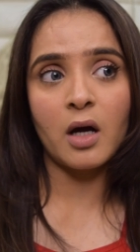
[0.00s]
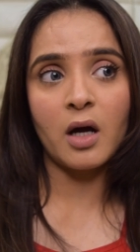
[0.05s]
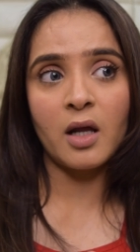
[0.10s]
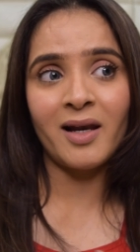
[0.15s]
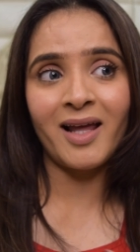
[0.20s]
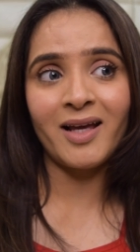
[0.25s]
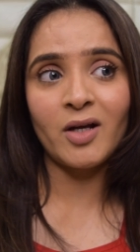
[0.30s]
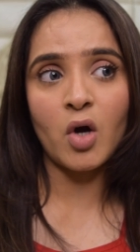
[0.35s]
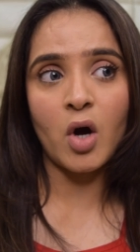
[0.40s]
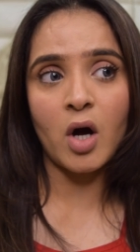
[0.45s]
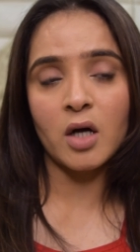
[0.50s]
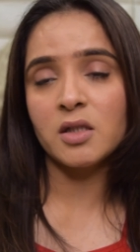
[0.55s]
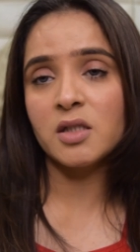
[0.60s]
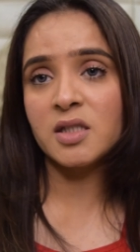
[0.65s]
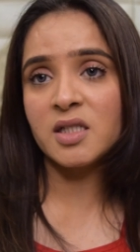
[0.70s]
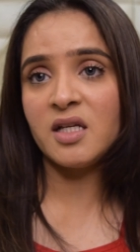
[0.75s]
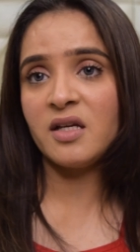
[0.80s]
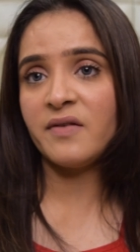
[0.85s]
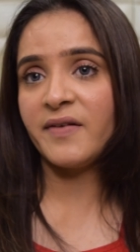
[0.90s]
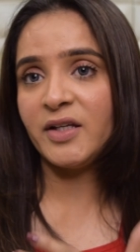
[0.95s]
like
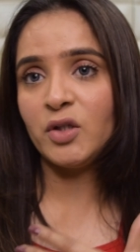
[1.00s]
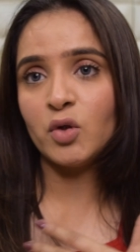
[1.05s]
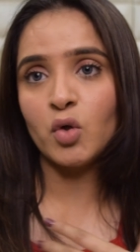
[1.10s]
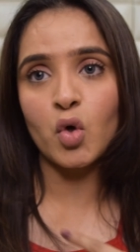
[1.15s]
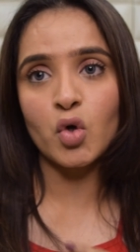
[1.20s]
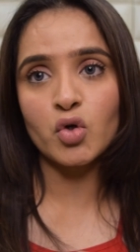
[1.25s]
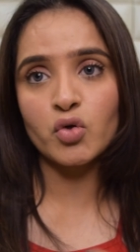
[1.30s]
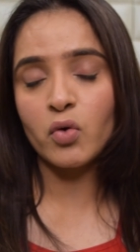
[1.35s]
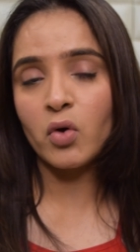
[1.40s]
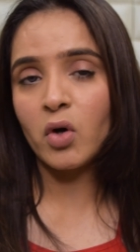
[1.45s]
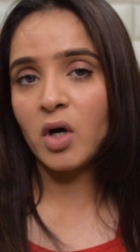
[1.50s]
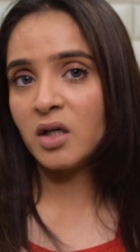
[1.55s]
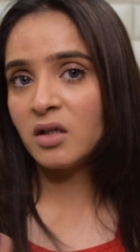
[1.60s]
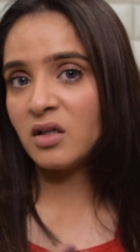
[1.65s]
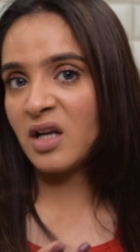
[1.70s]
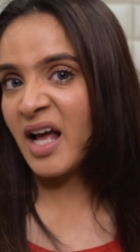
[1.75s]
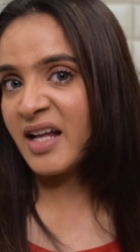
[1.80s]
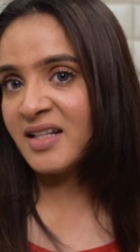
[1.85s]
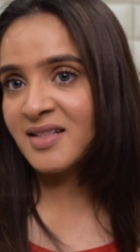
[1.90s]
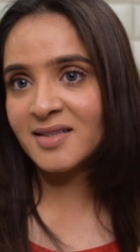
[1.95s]
honestly, when you go to a
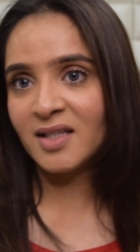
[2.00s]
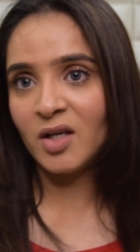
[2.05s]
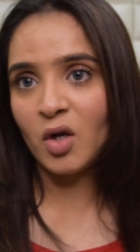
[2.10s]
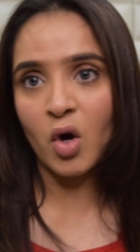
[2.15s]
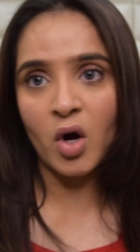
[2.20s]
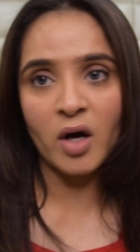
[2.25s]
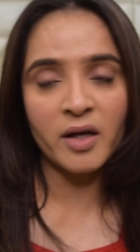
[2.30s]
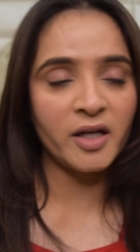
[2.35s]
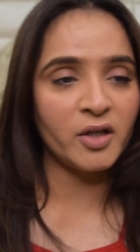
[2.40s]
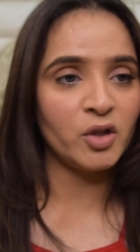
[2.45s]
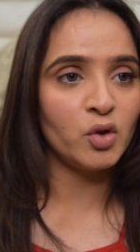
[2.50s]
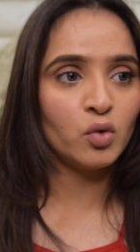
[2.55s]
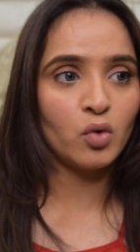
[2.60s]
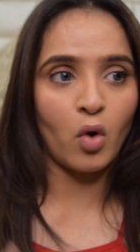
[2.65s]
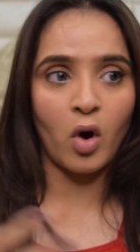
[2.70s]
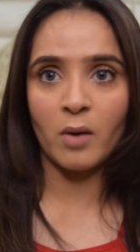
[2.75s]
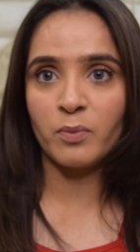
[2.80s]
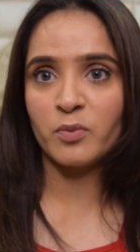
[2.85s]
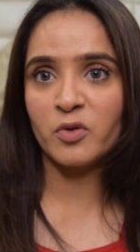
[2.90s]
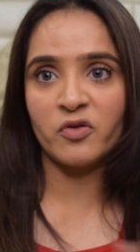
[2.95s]
nice salon and you
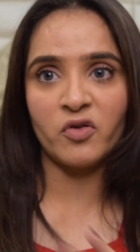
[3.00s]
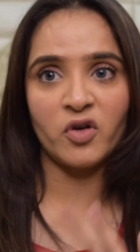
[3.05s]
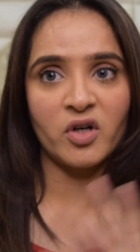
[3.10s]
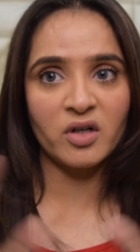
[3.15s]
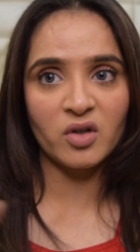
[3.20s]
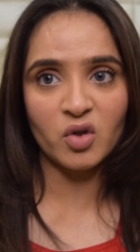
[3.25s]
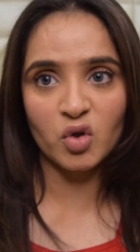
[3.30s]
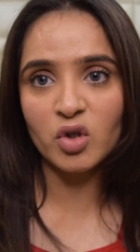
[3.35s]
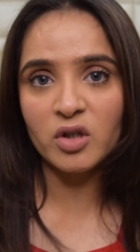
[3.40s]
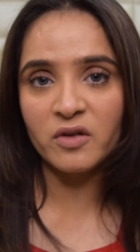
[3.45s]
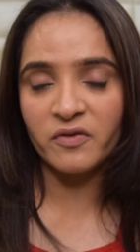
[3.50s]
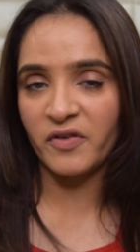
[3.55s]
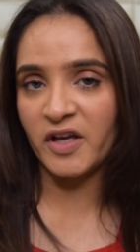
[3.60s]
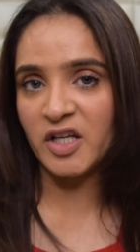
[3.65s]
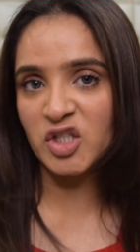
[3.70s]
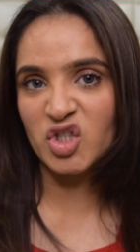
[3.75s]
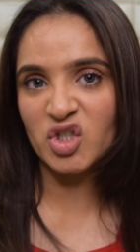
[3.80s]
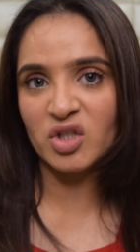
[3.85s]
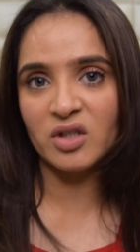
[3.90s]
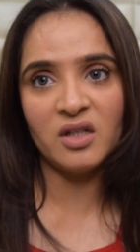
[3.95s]
opt for a good
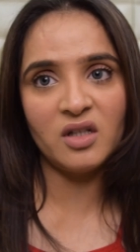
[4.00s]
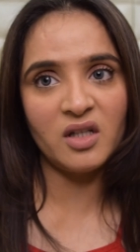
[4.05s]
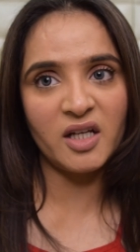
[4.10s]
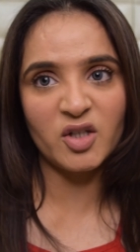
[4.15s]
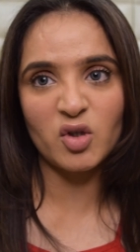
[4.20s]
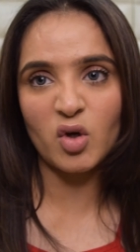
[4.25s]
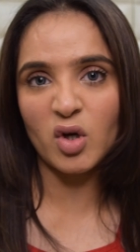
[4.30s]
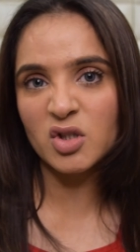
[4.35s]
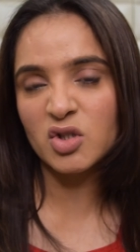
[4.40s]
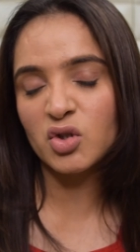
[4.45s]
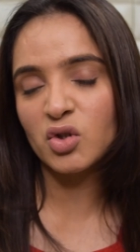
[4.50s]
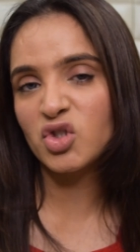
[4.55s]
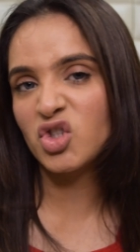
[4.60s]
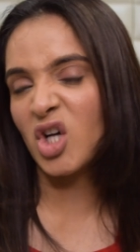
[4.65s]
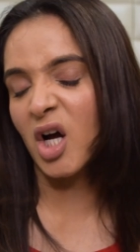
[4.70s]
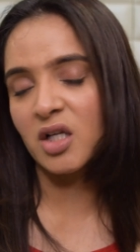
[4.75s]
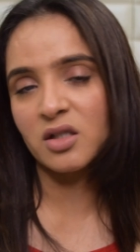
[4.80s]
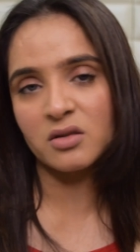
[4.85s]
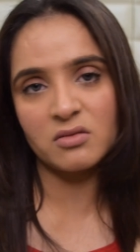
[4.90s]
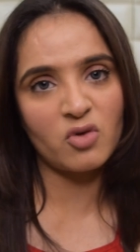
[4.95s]
facial, it also
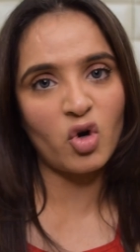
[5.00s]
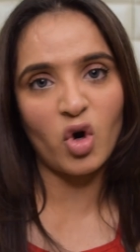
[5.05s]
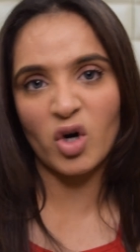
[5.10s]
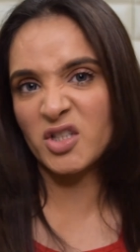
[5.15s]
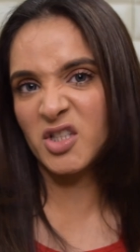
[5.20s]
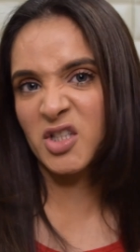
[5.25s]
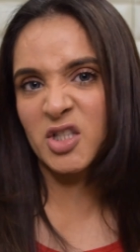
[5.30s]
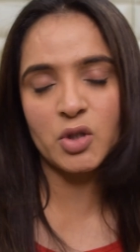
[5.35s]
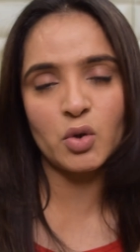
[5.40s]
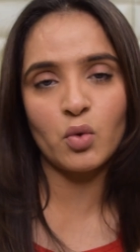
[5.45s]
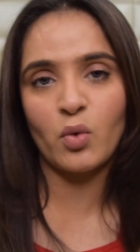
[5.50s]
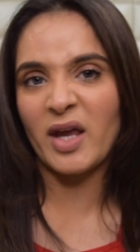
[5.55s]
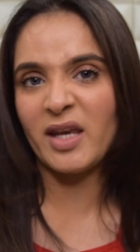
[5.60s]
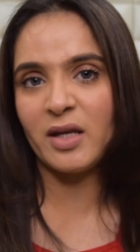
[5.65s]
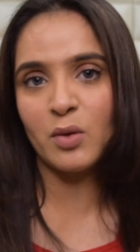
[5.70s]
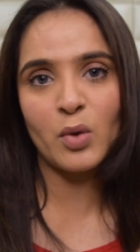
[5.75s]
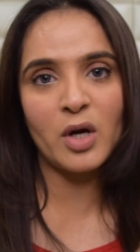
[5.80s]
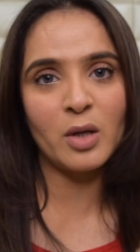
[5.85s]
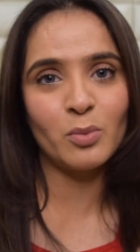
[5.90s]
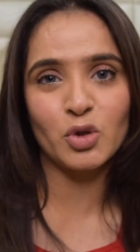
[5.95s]
costs you
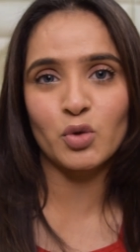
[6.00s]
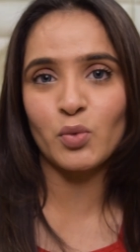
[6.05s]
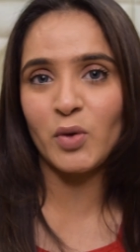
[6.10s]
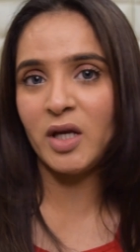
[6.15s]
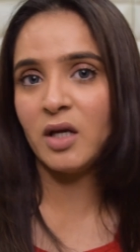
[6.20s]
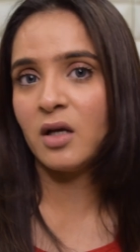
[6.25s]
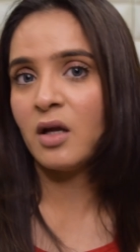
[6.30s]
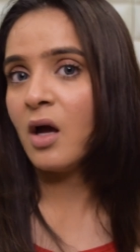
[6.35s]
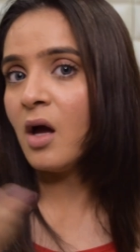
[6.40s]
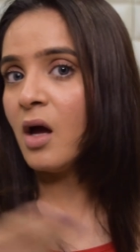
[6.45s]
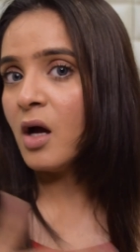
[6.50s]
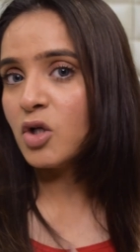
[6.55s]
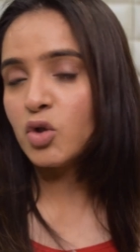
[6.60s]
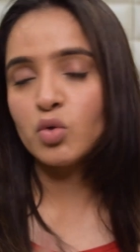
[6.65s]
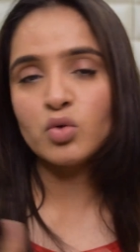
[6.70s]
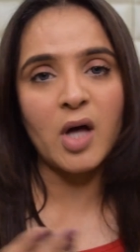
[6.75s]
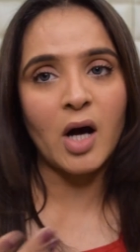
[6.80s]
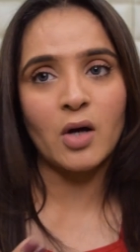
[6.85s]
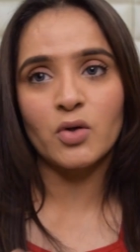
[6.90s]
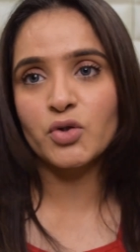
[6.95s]
anywhere between
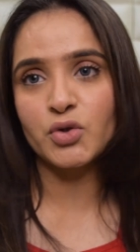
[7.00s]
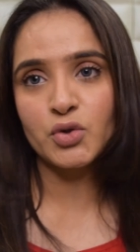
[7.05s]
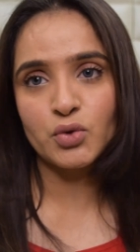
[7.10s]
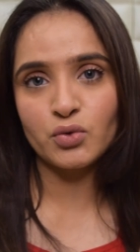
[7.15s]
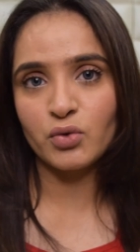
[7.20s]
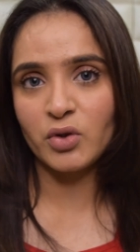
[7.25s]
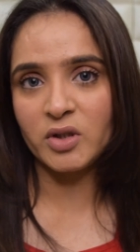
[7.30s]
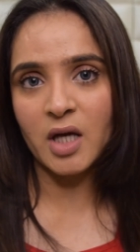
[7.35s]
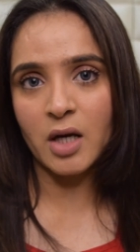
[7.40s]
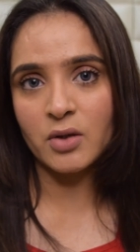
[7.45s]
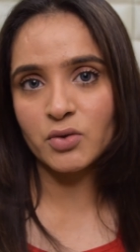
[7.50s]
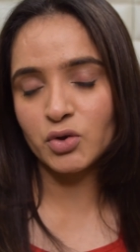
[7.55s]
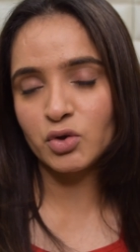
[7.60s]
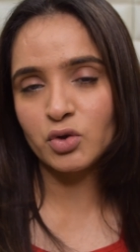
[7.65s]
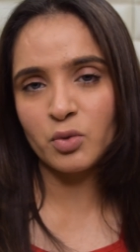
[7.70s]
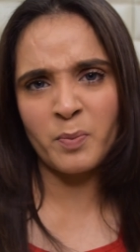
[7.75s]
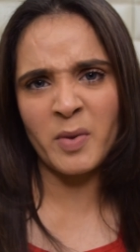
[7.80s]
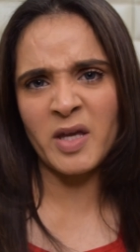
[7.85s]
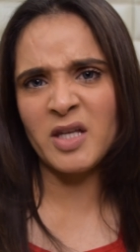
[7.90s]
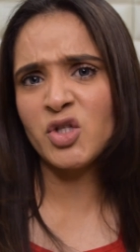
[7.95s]
2000 to 3000
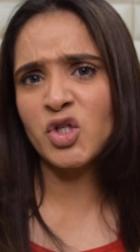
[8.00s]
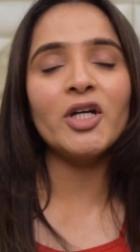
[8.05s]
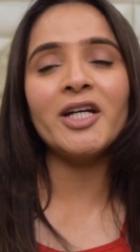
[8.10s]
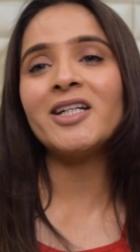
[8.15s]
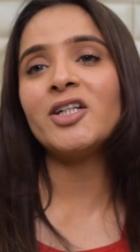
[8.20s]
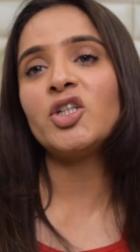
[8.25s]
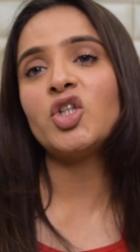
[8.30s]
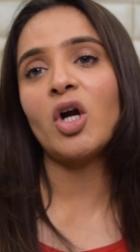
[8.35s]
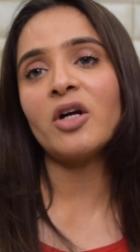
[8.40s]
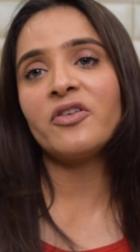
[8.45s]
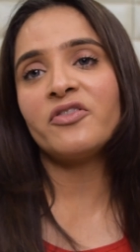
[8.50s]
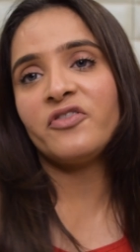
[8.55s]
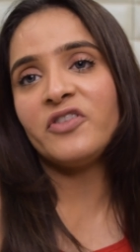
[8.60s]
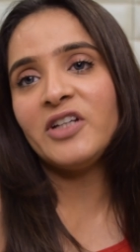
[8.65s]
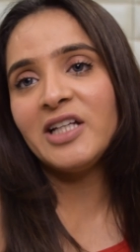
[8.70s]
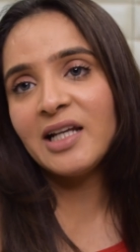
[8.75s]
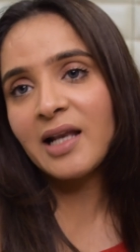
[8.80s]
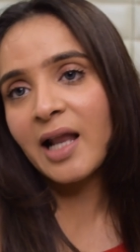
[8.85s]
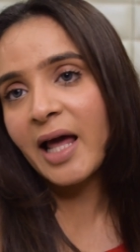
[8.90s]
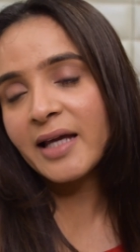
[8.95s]
rupees. It did not
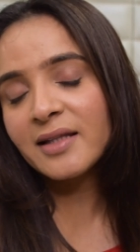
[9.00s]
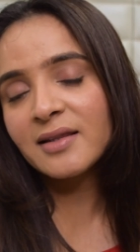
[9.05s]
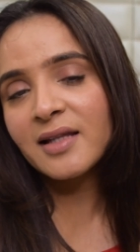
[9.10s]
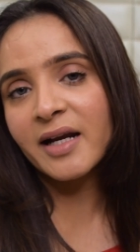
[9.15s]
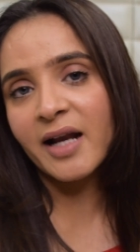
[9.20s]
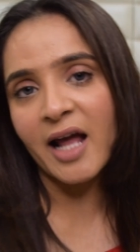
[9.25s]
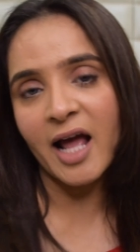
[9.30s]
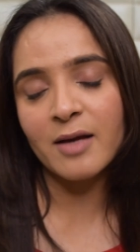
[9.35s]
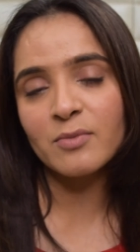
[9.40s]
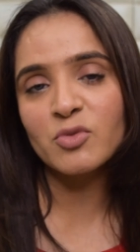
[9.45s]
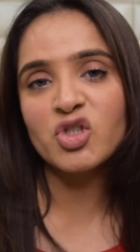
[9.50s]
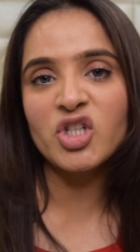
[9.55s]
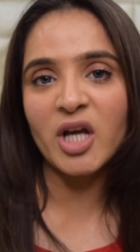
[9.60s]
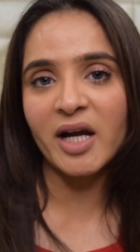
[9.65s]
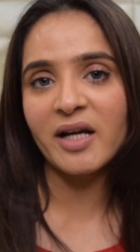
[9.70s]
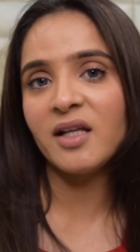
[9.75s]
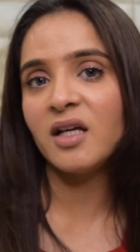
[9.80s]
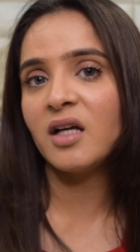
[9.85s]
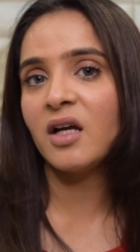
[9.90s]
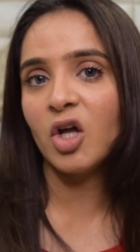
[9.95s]
feel like that I'm
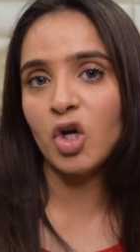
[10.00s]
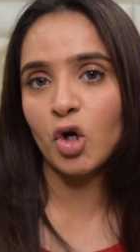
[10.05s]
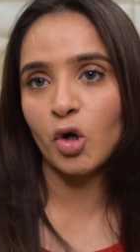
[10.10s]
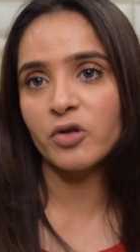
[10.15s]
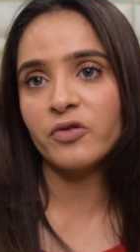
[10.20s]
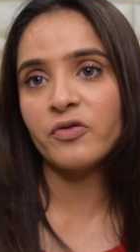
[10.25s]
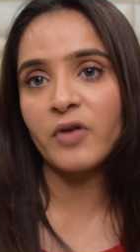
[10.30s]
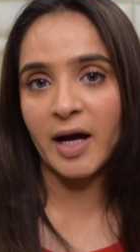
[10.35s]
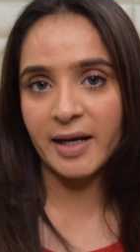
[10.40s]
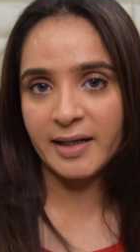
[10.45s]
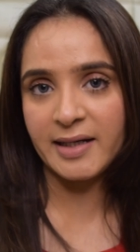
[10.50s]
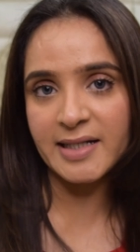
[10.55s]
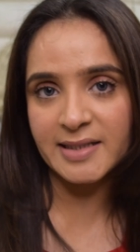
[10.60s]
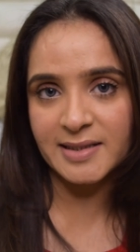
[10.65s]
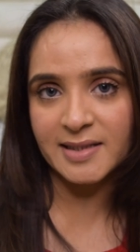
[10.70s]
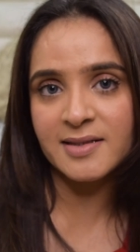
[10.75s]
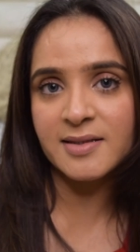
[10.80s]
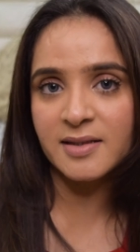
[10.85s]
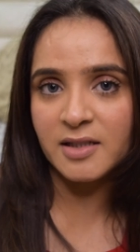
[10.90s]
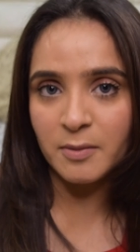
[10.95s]
shedding a lot of
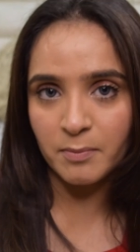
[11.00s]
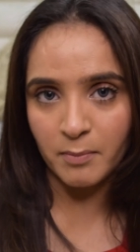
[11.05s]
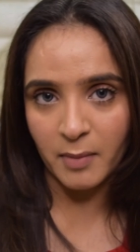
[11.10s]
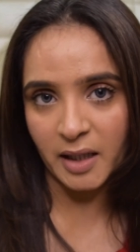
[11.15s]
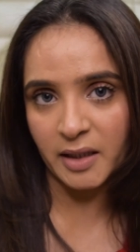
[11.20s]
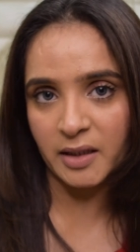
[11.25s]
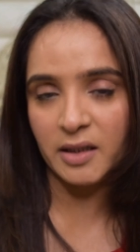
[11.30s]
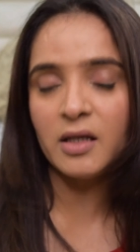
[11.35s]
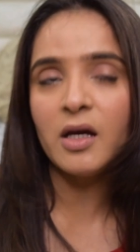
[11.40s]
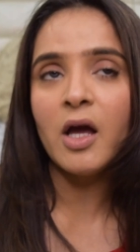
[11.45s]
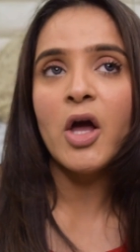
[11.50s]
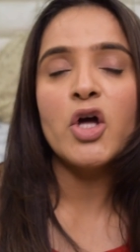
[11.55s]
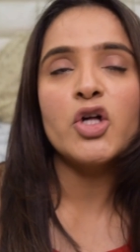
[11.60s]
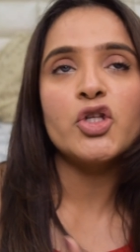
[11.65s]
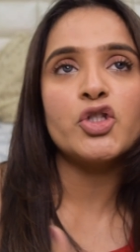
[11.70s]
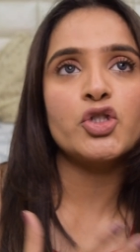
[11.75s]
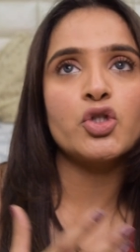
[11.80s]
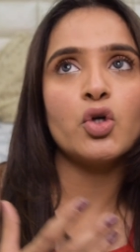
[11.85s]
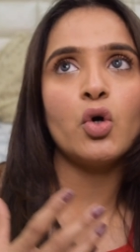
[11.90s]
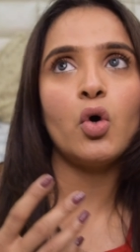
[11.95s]
unnecessary money.
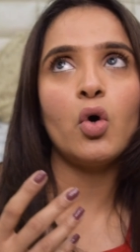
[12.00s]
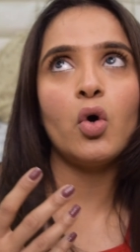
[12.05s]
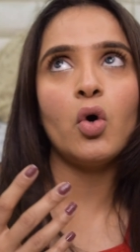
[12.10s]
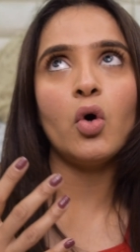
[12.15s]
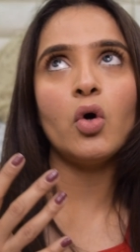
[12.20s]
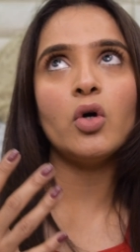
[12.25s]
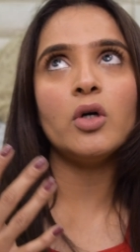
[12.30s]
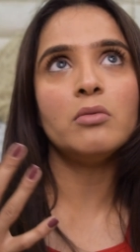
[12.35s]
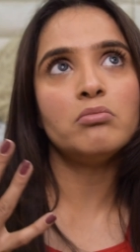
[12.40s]
So